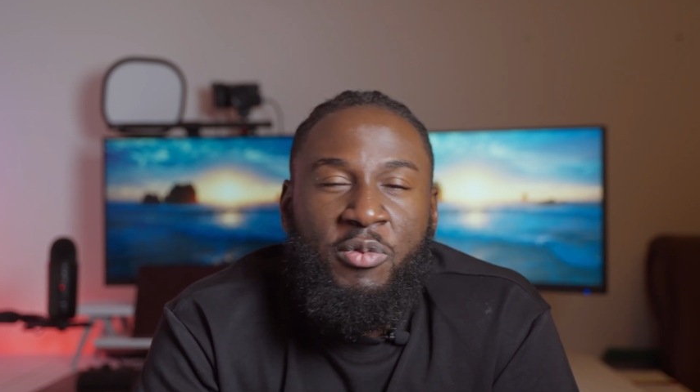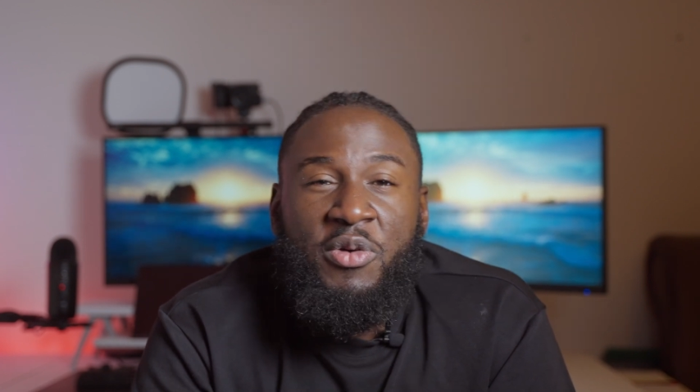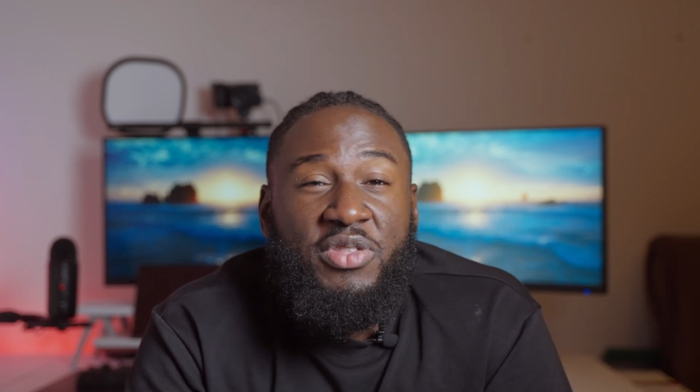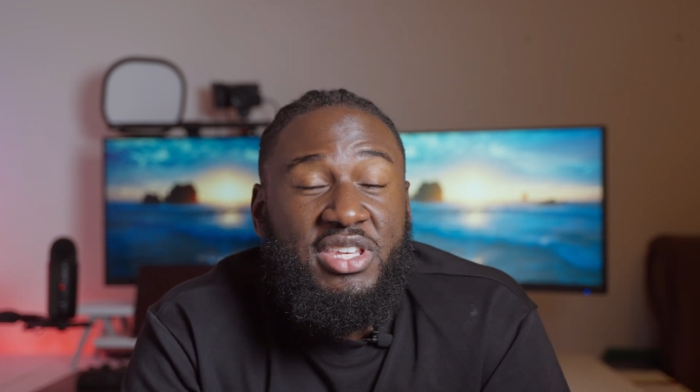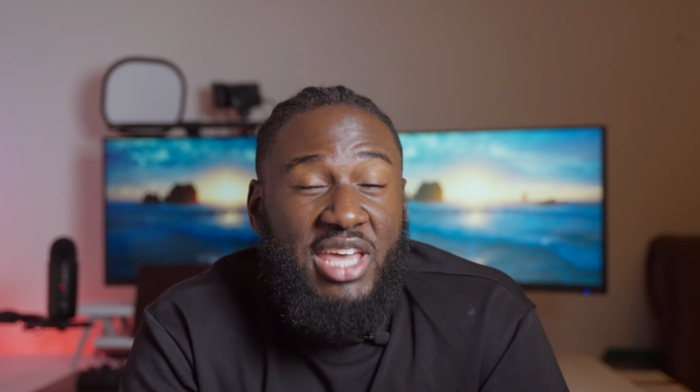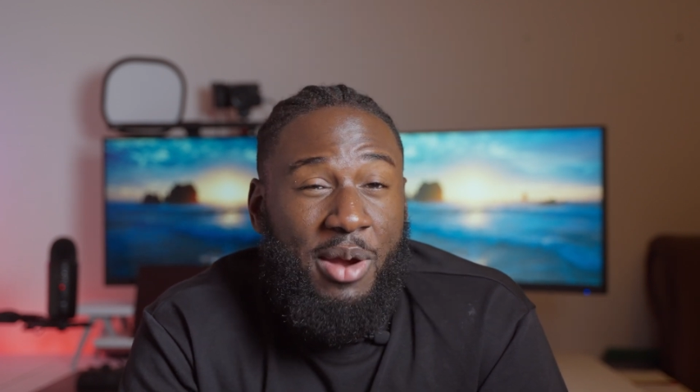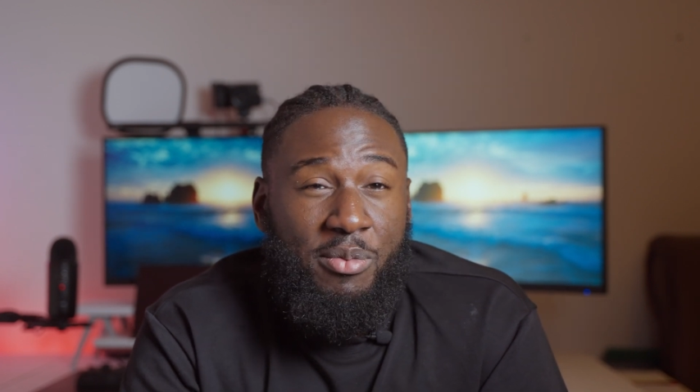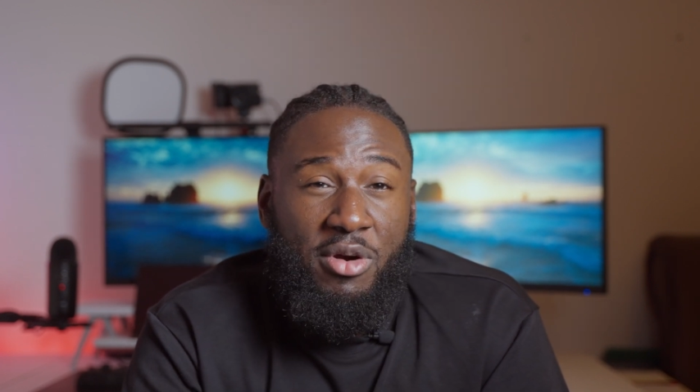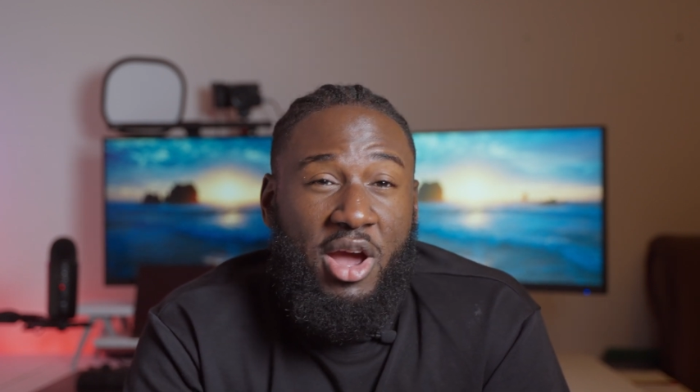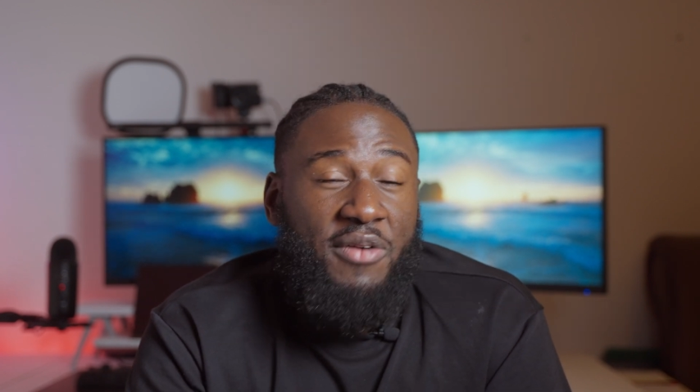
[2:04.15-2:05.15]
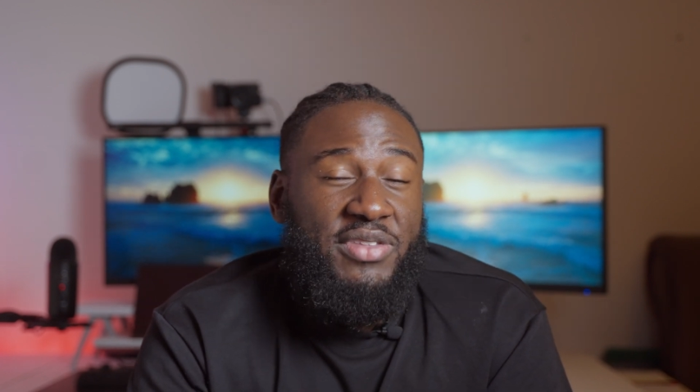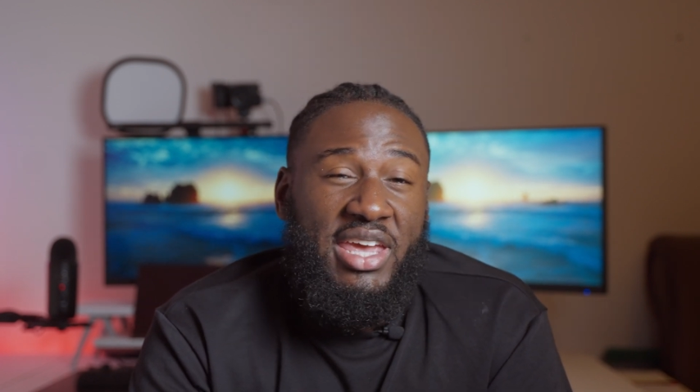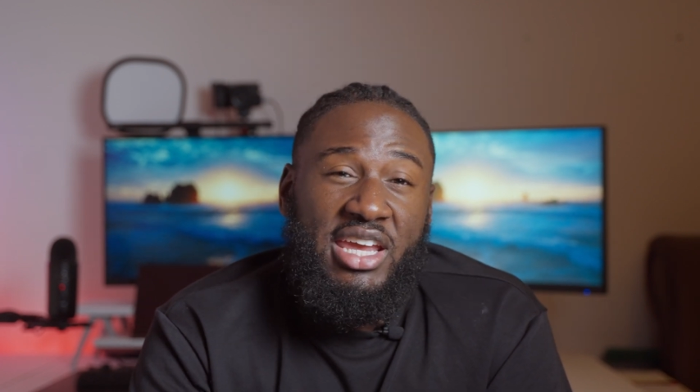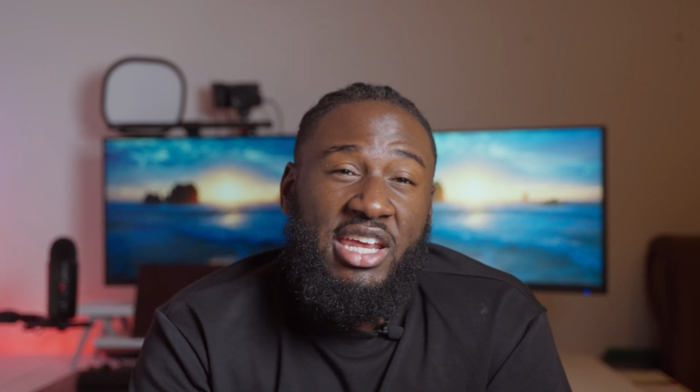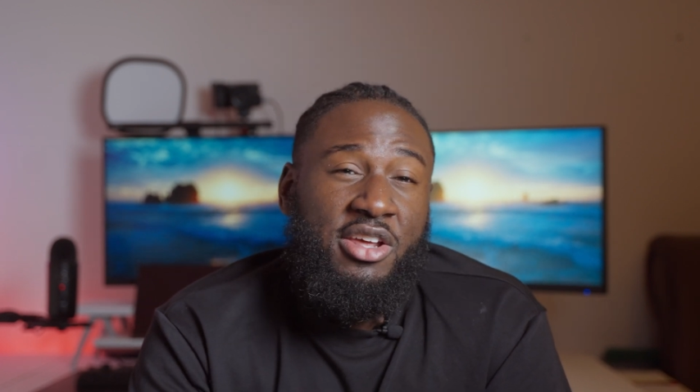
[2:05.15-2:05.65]
With this camera, I've
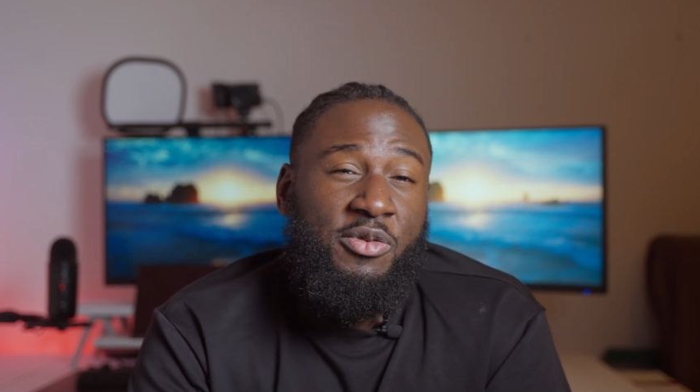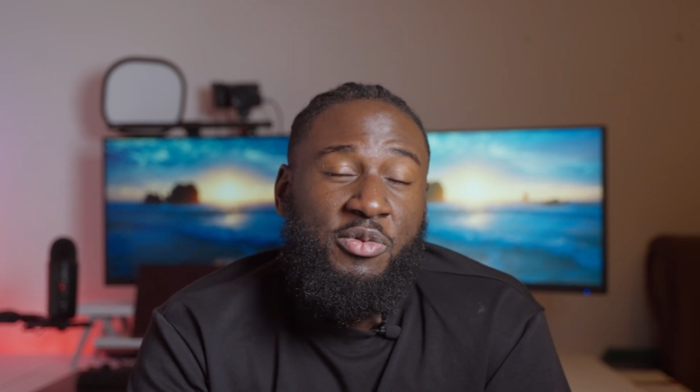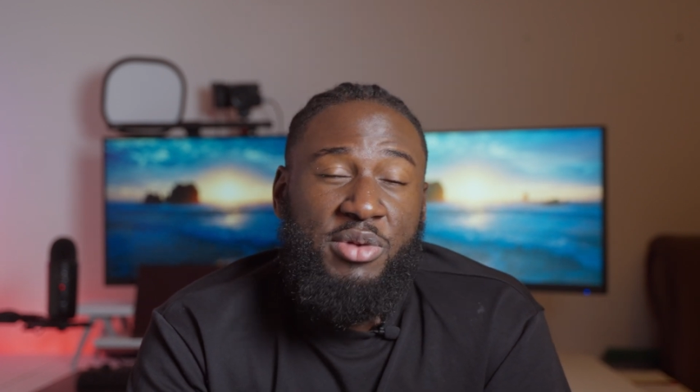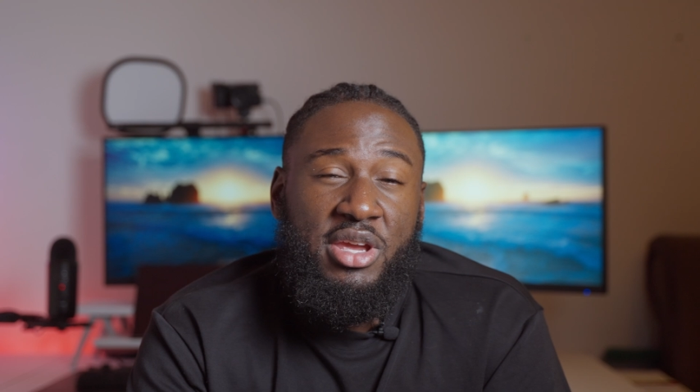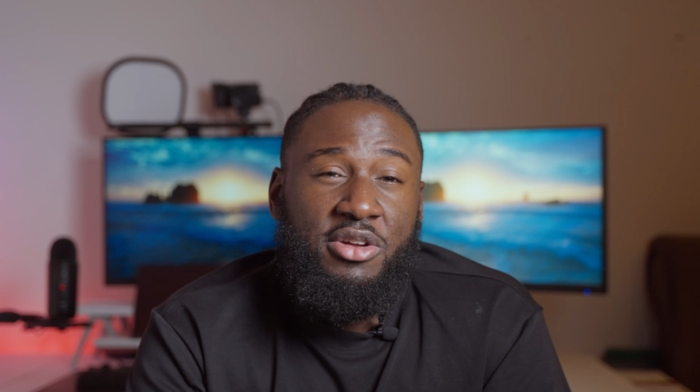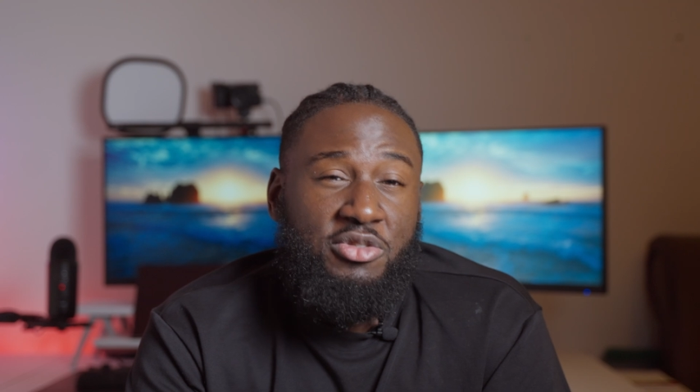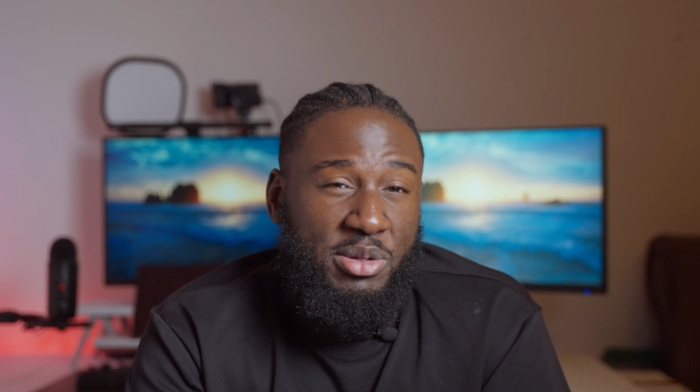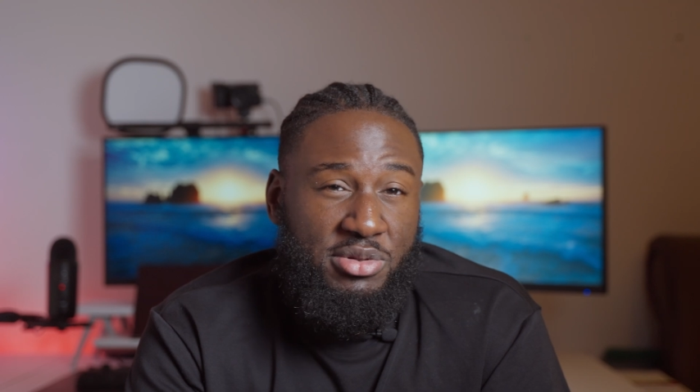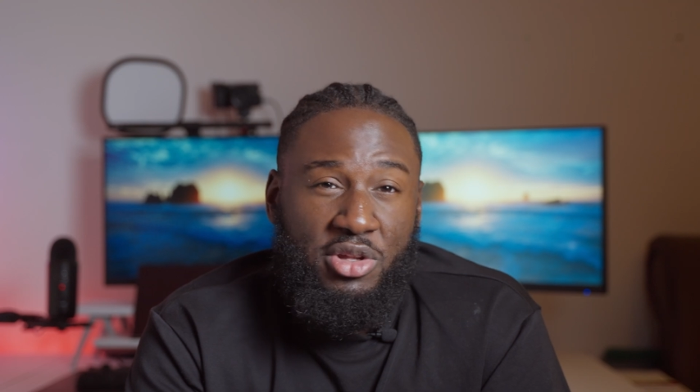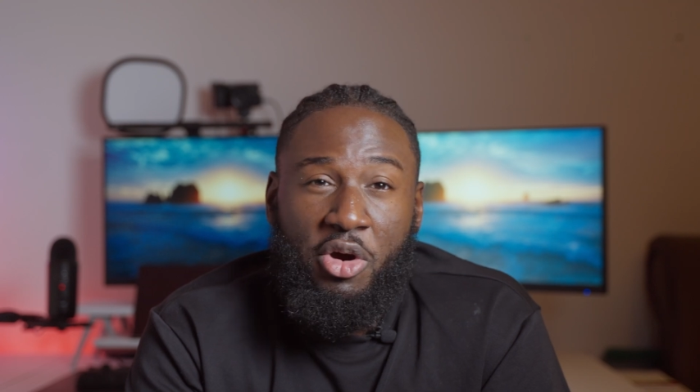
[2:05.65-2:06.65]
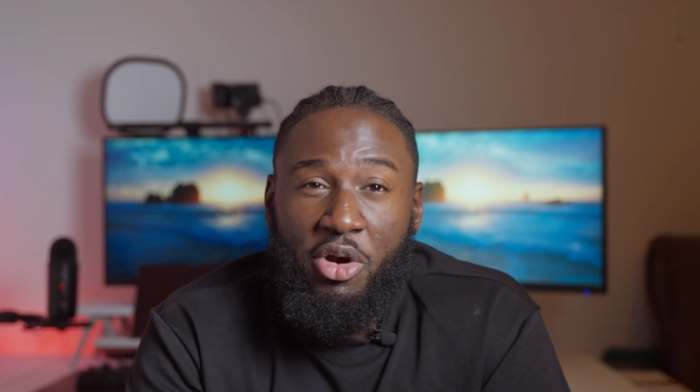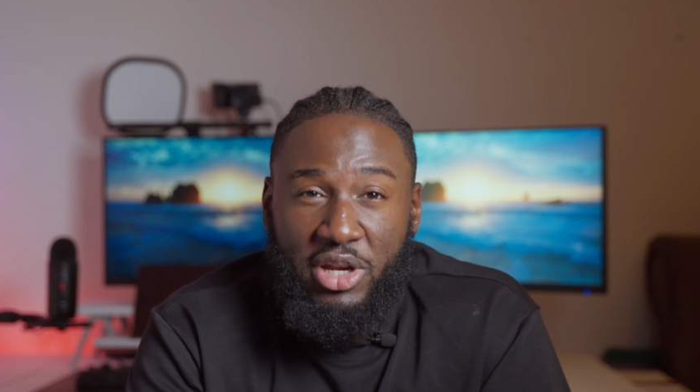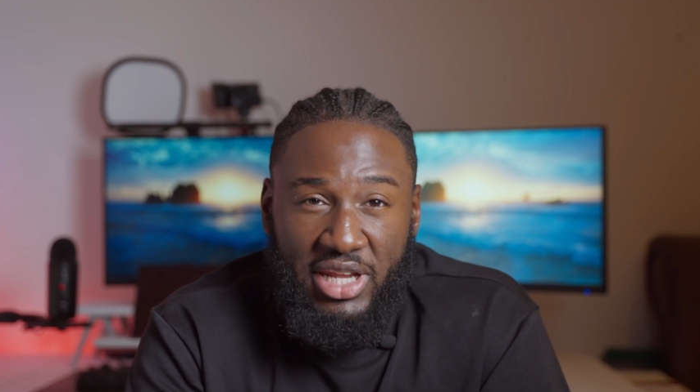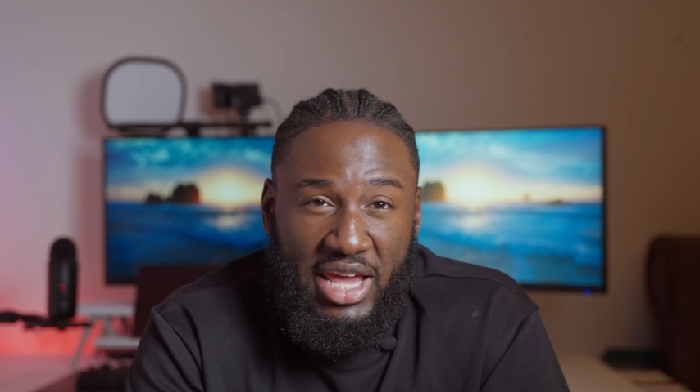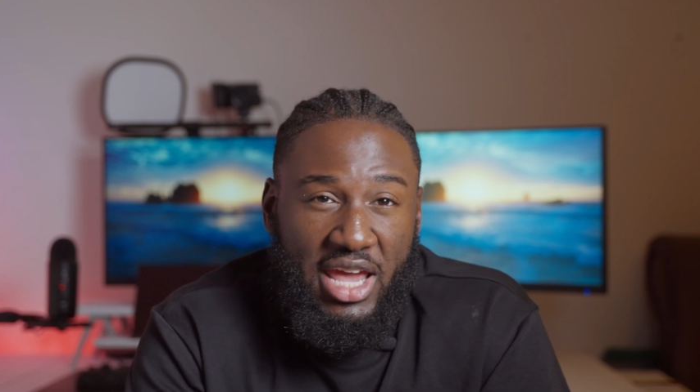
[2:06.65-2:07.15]
taken it with me on trips to
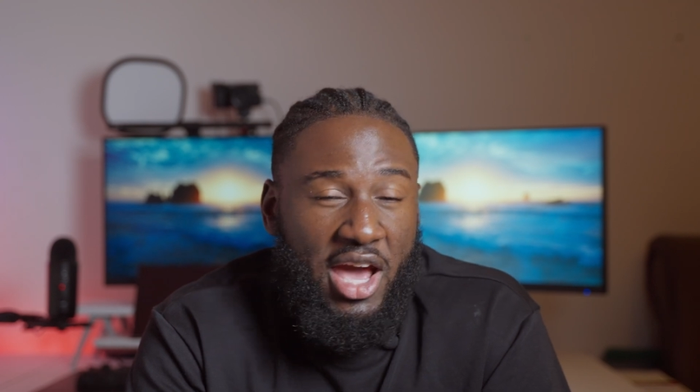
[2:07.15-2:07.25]
holiday.